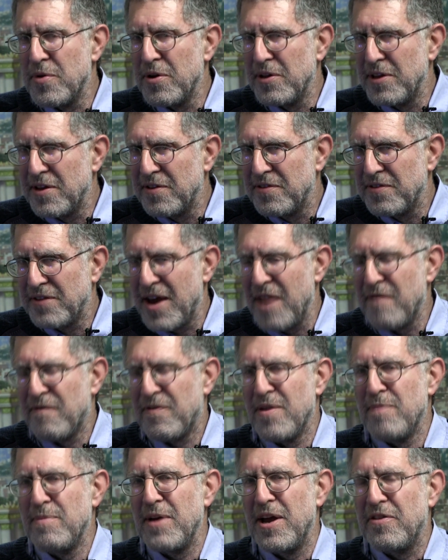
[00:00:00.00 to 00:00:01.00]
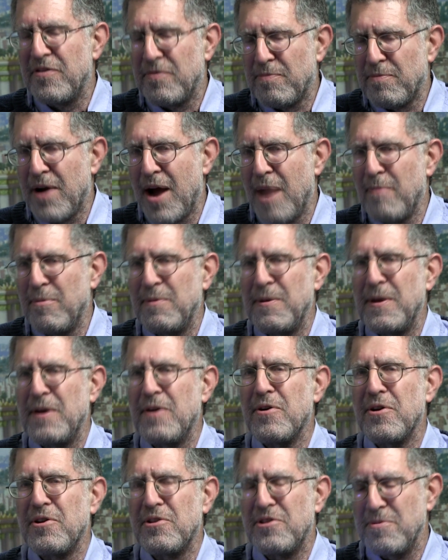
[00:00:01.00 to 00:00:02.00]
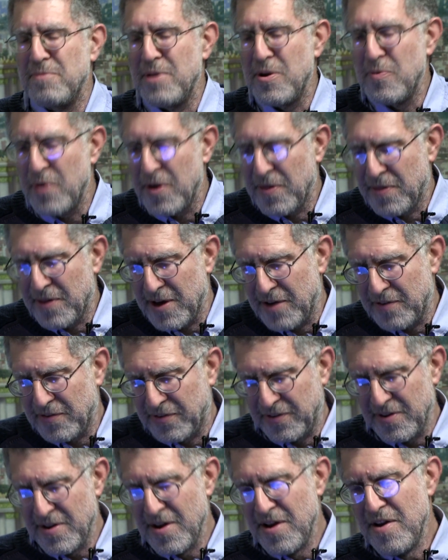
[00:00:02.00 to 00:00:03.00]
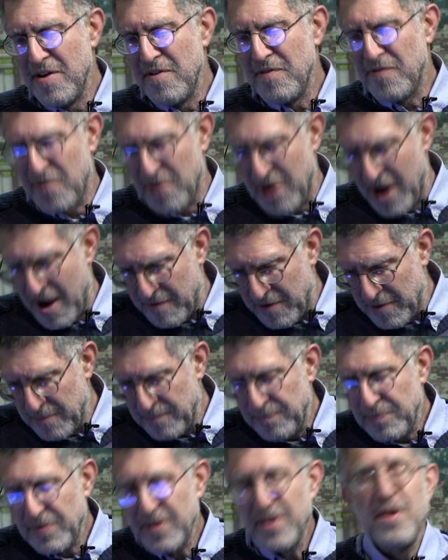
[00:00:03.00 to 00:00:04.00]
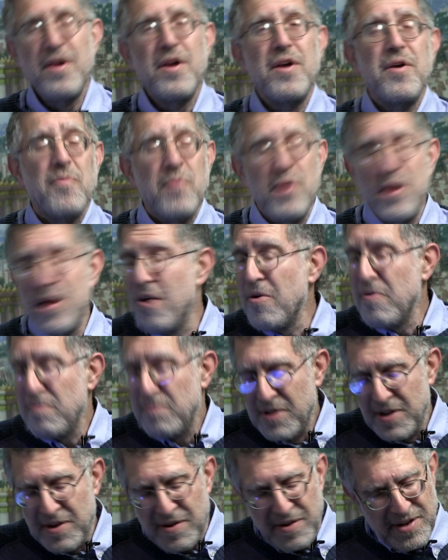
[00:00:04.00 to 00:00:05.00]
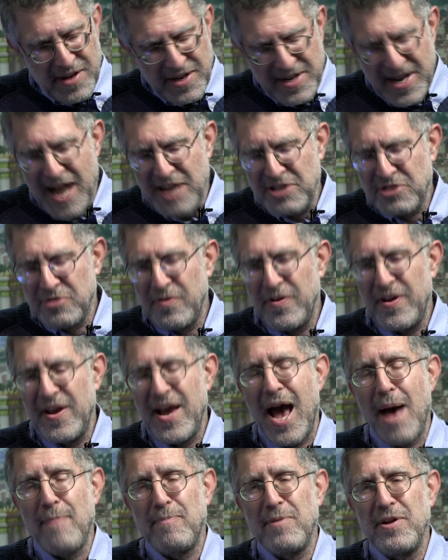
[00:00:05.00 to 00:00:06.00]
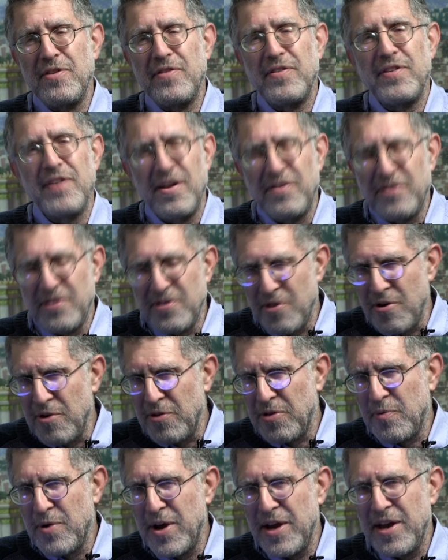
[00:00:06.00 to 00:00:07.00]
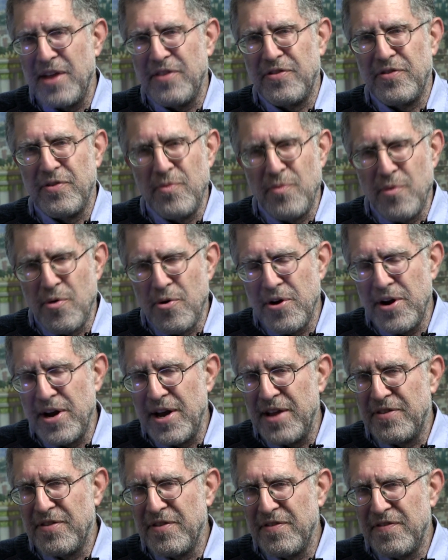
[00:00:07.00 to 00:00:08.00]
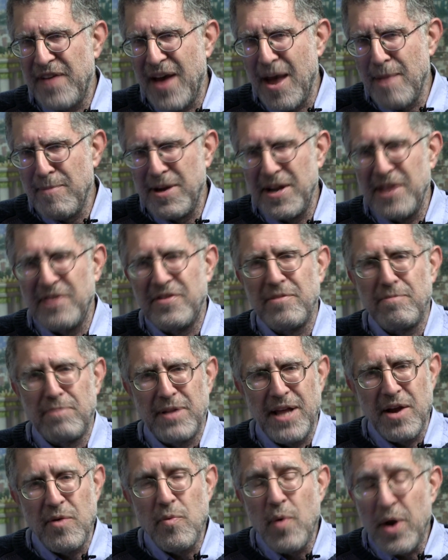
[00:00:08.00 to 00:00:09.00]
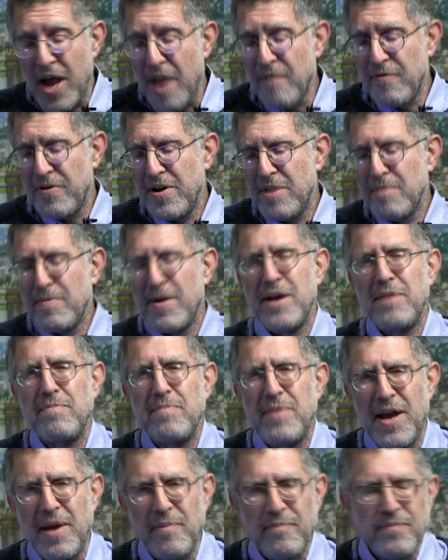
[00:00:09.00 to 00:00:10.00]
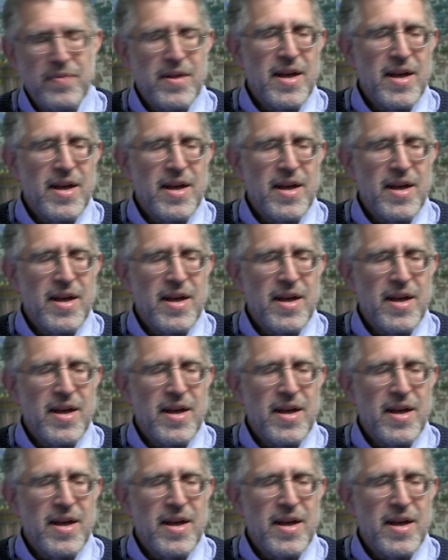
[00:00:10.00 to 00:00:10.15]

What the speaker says: really escape from. It's probably going to be with us forever. We know that catastrophe happens. It's an earthquake, it's a war, it's a famine, it's a plague, whatever it might be.